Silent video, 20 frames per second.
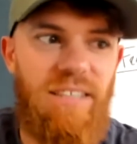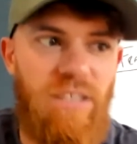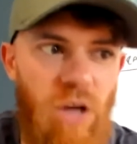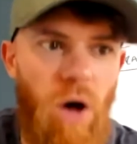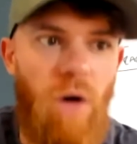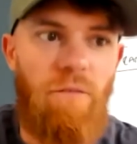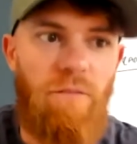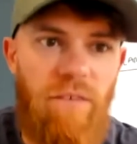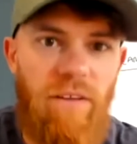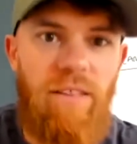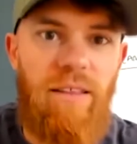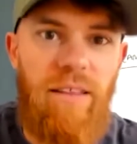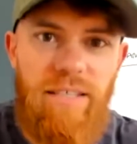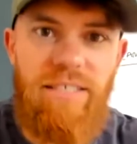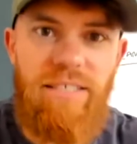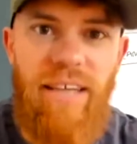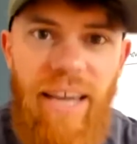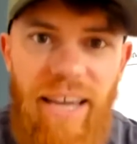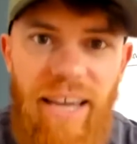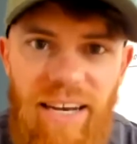not feeling
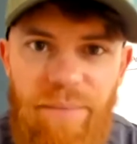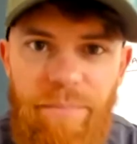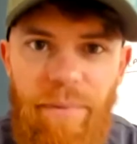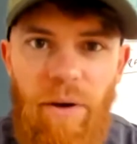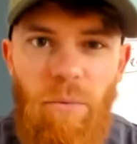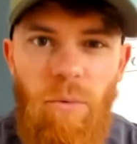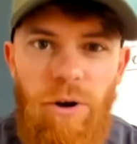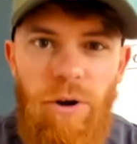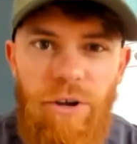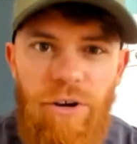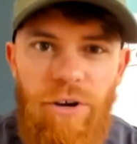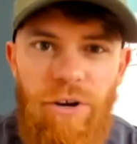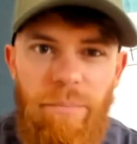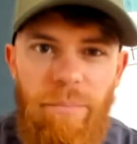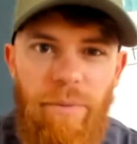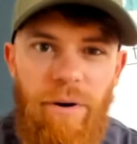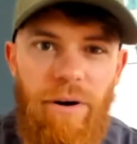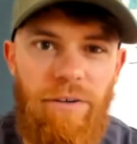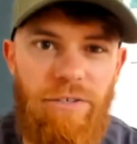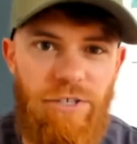excited about what you're going
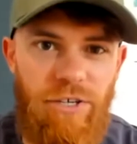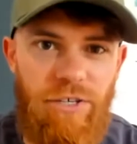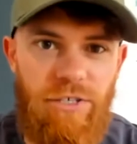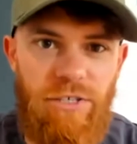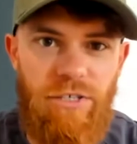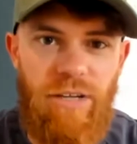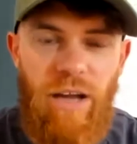to purchase.